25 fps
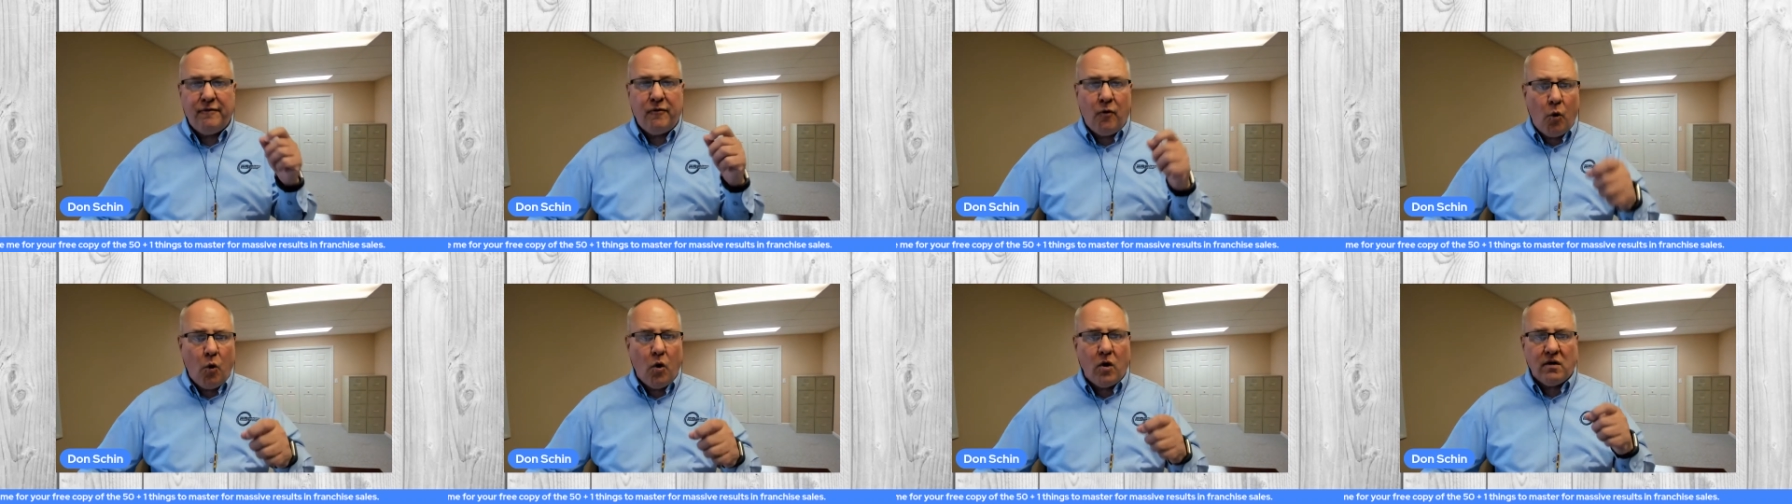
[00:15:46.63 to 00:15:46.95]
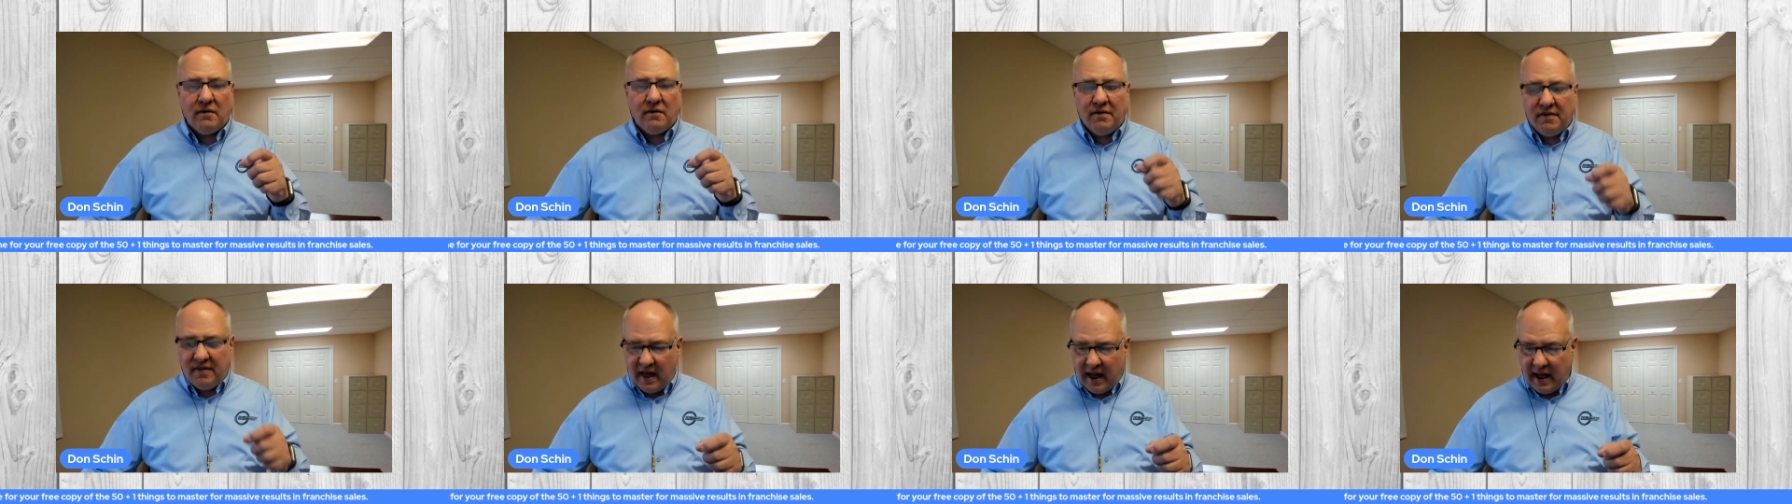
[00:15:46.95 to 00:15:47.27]

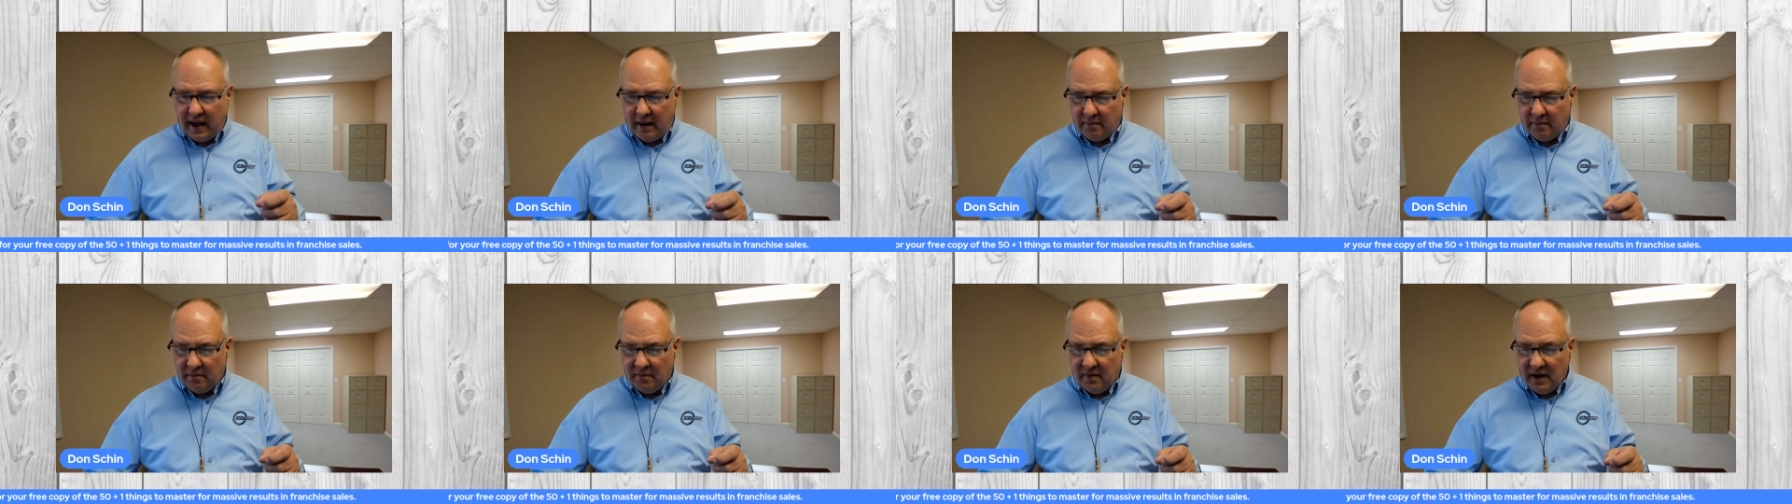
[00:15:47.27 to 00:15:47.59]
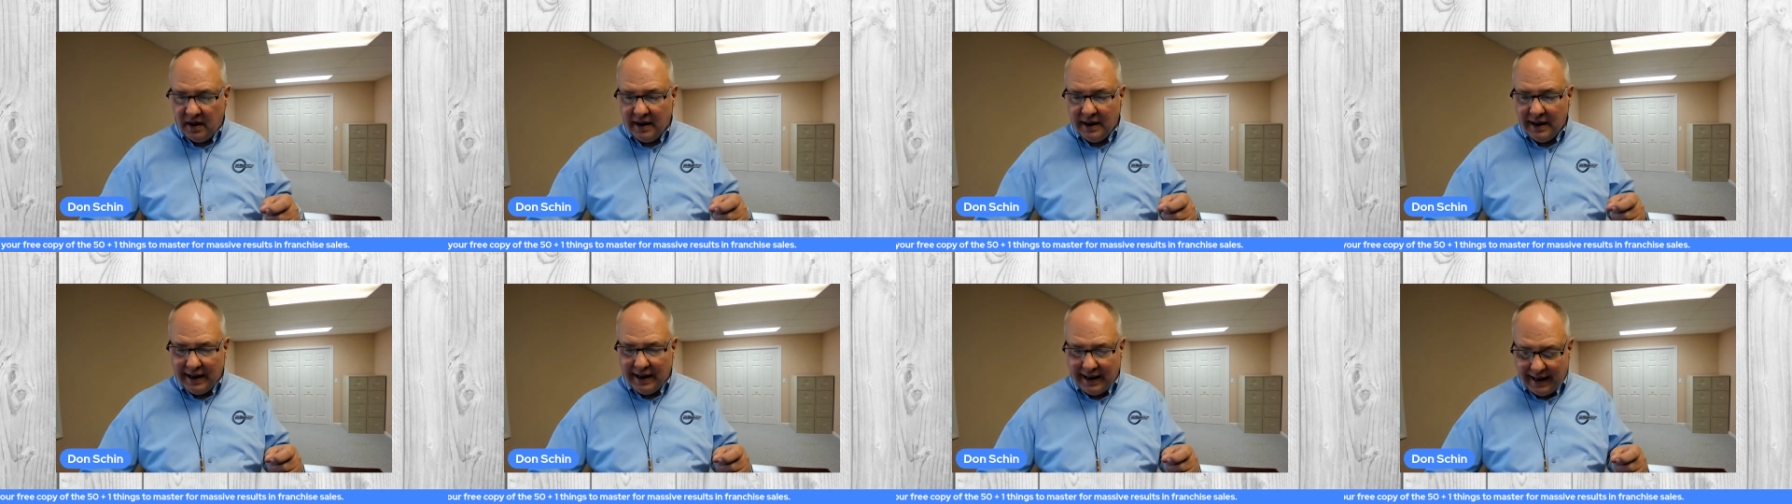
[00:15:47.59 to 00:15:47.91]
for them
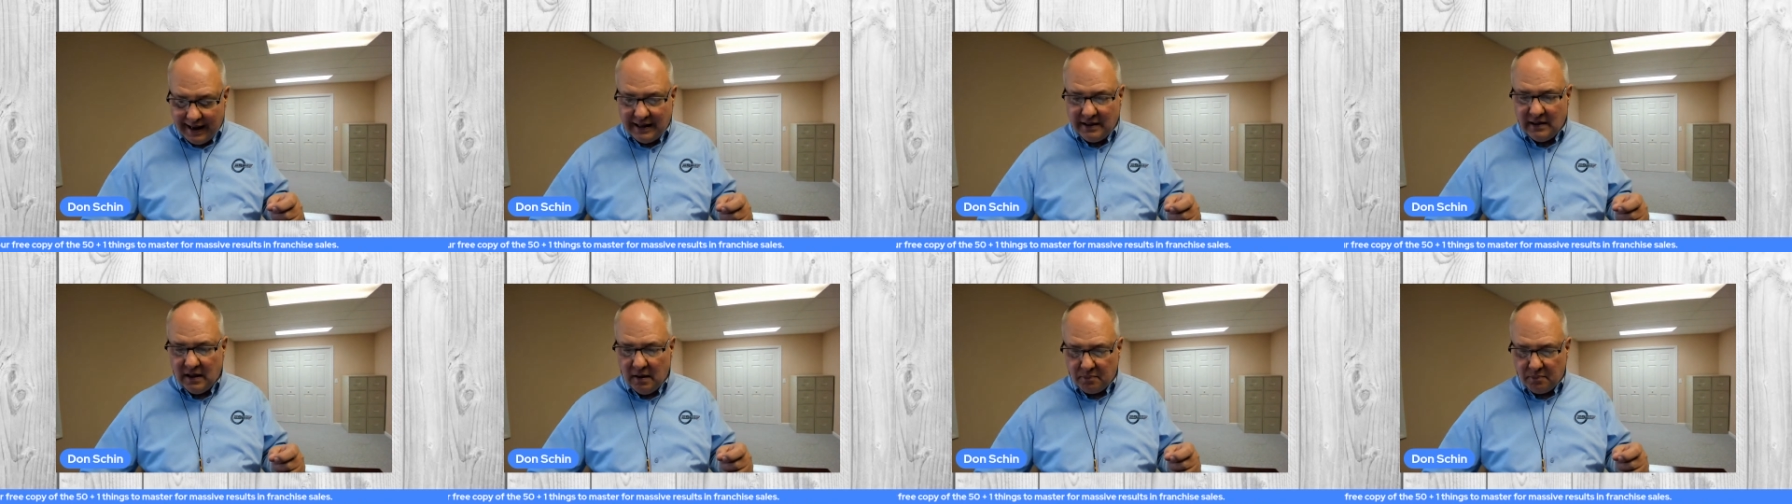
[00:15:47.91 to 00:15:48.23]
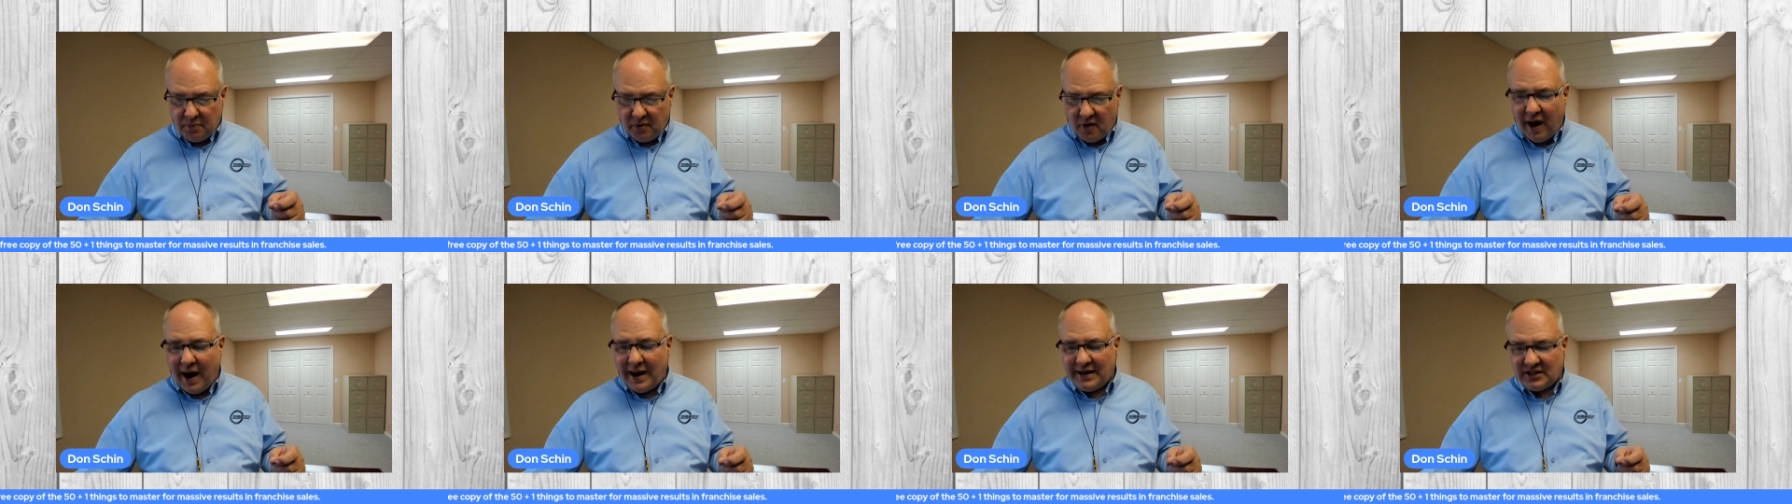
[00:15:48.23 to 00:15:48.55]
in the
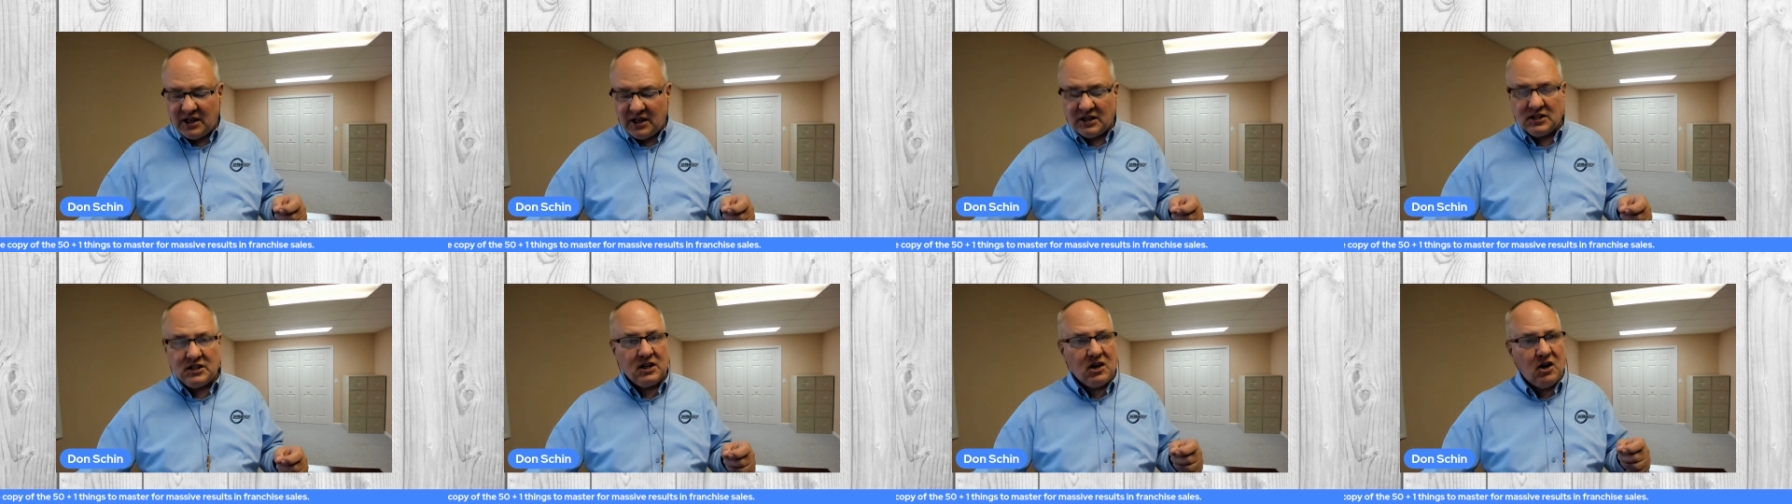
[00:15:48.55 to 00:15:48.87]
process,